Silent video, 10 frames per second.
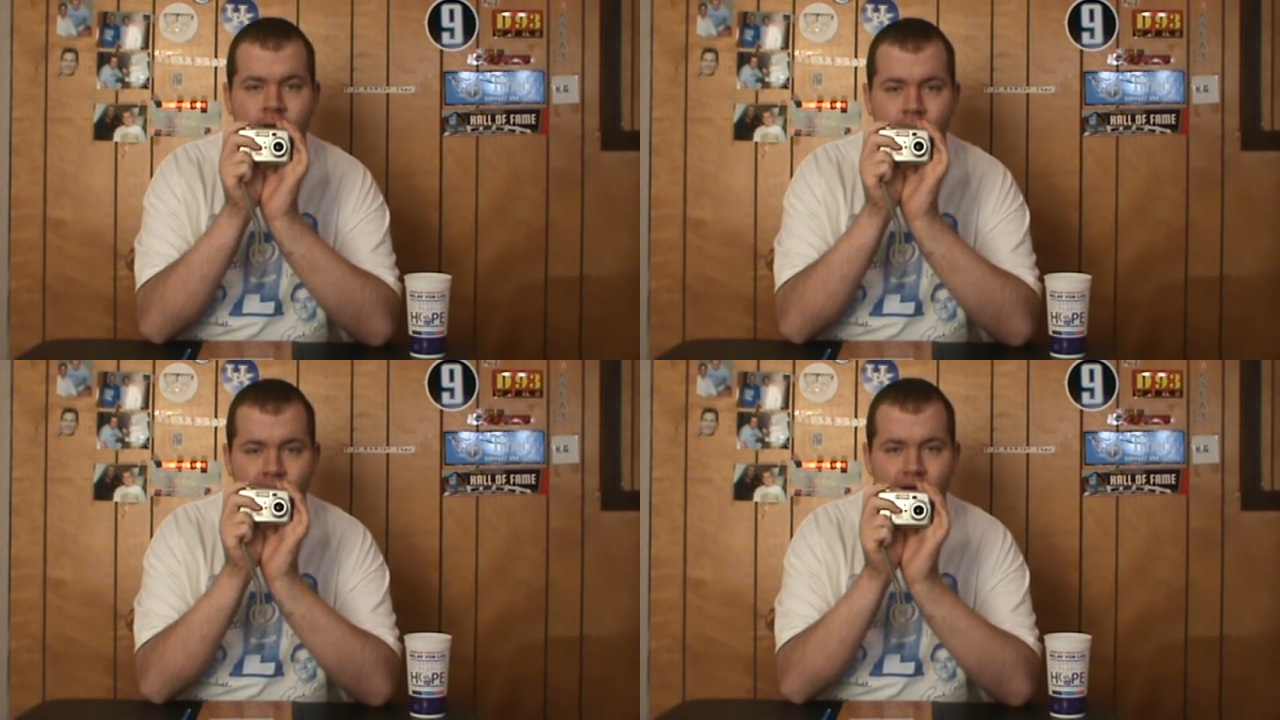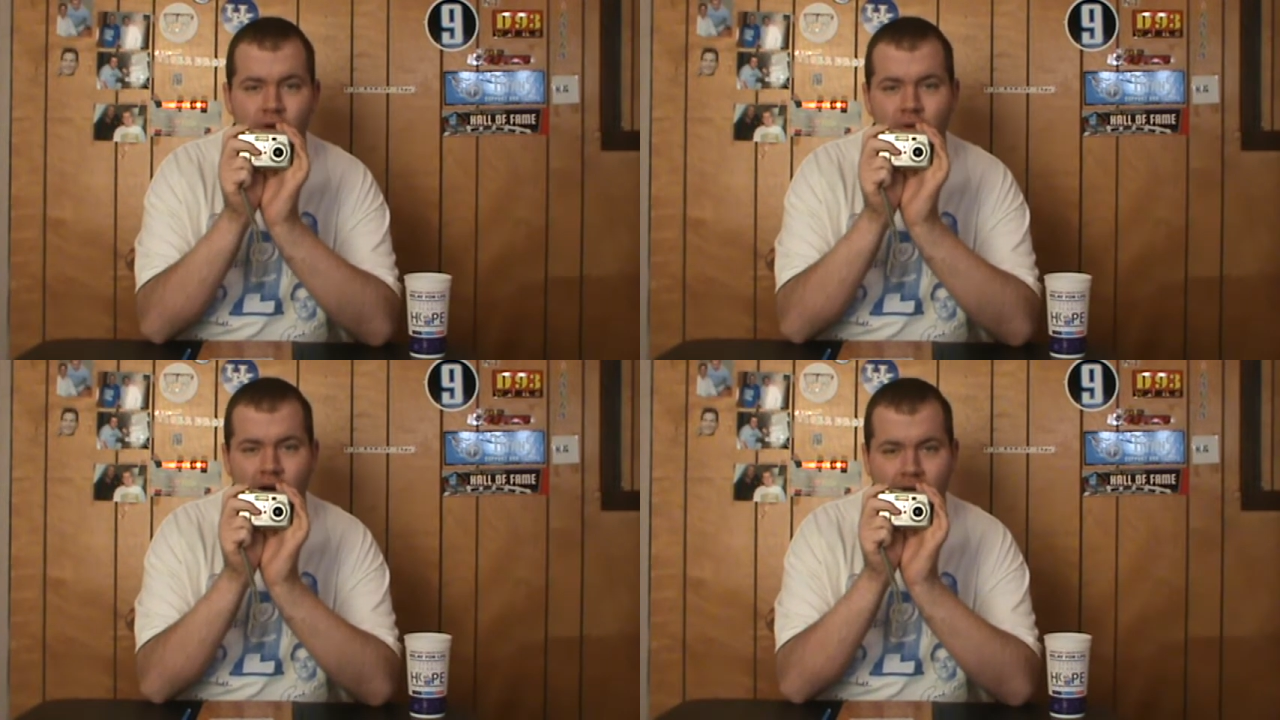better
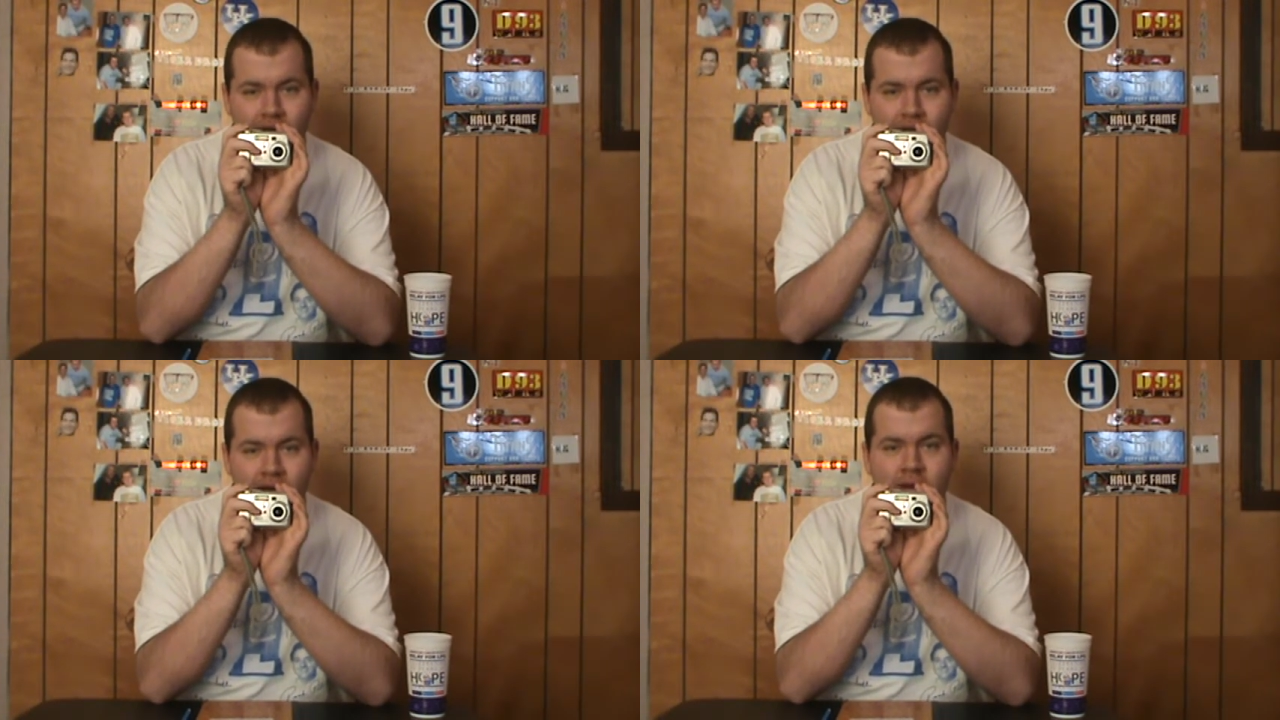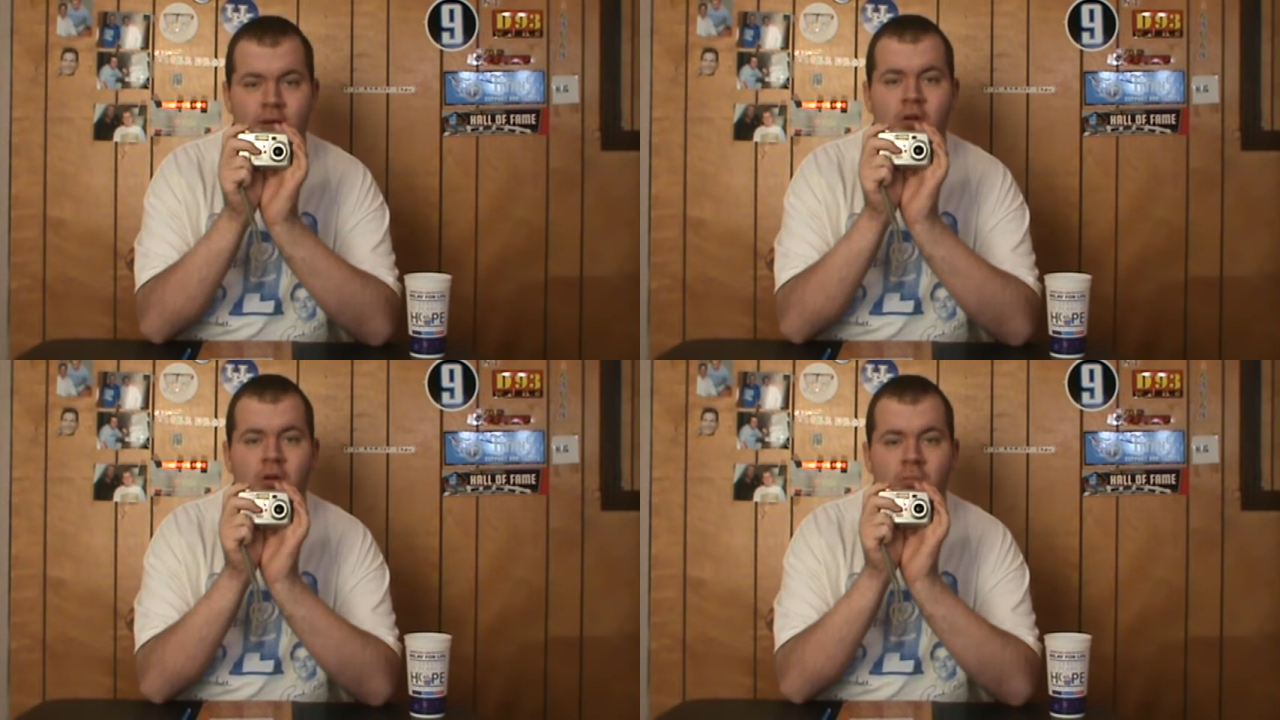quality,
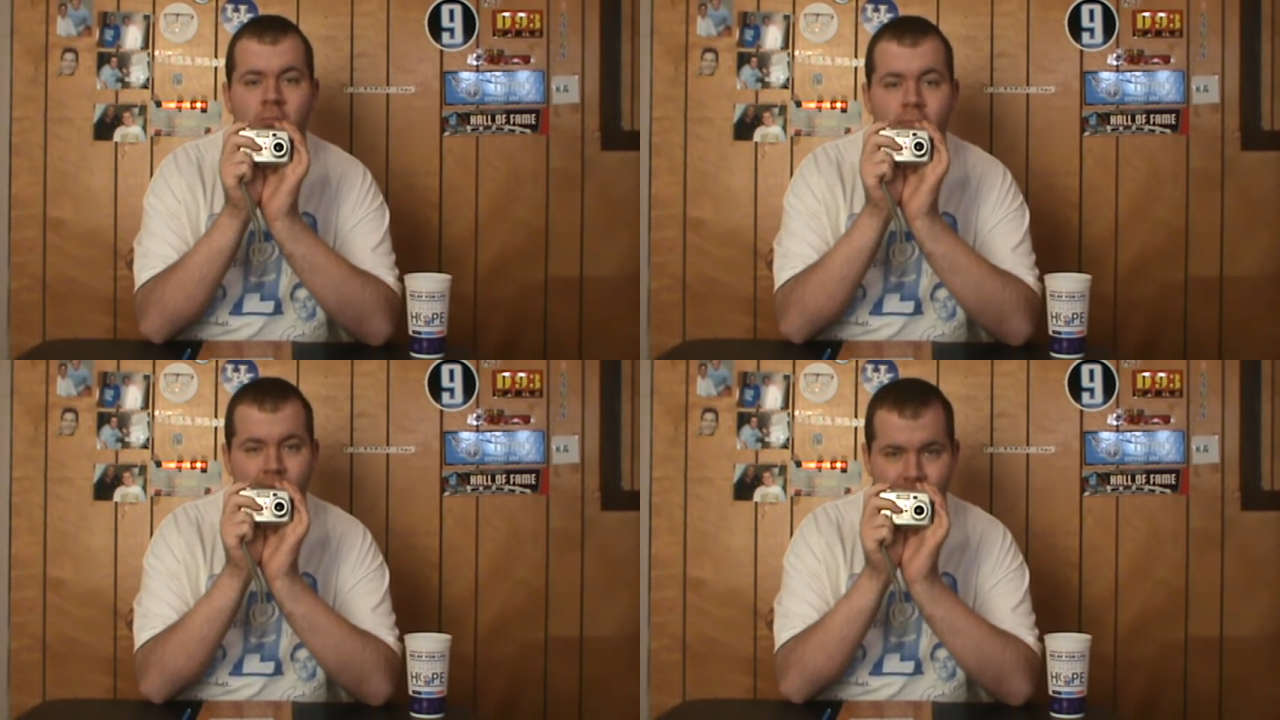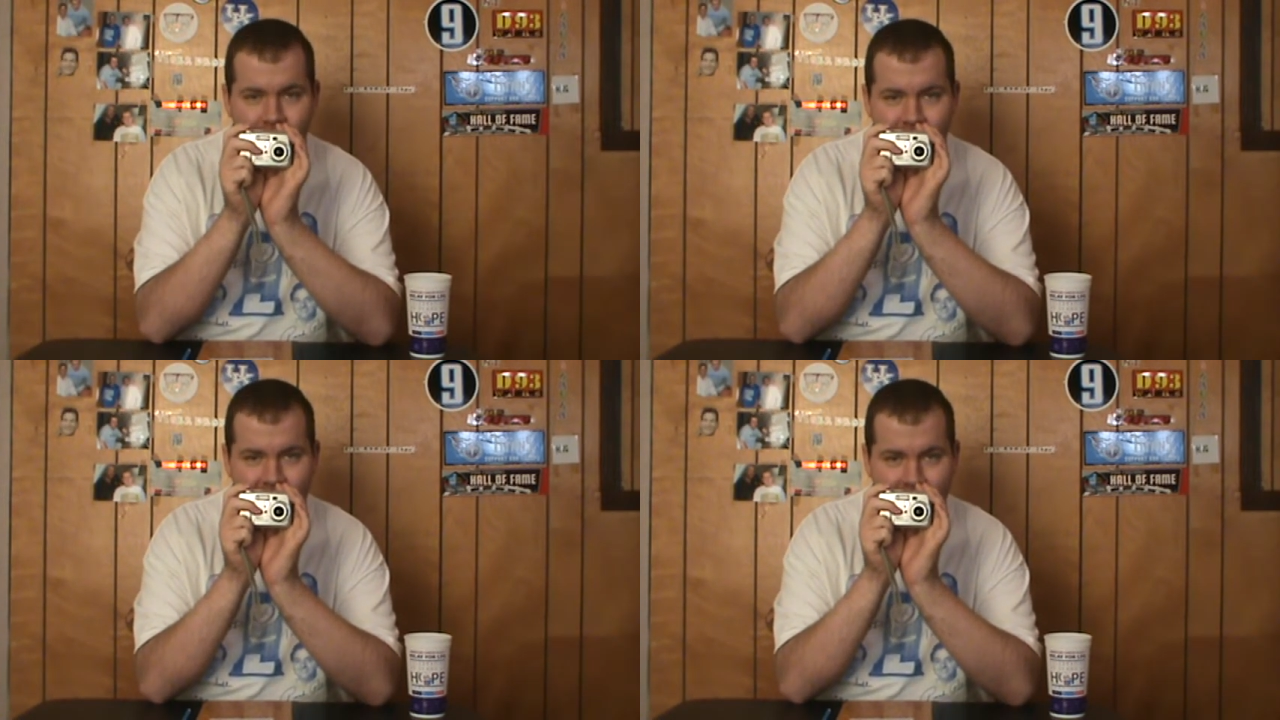better
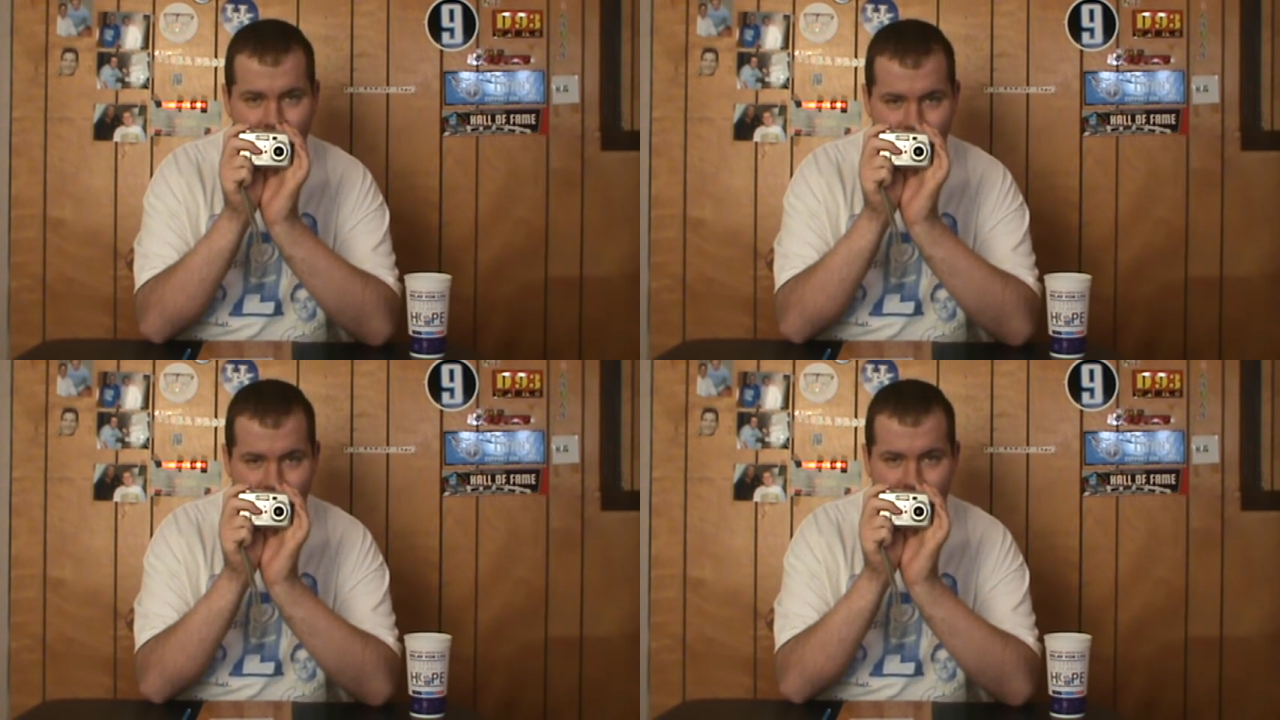sound,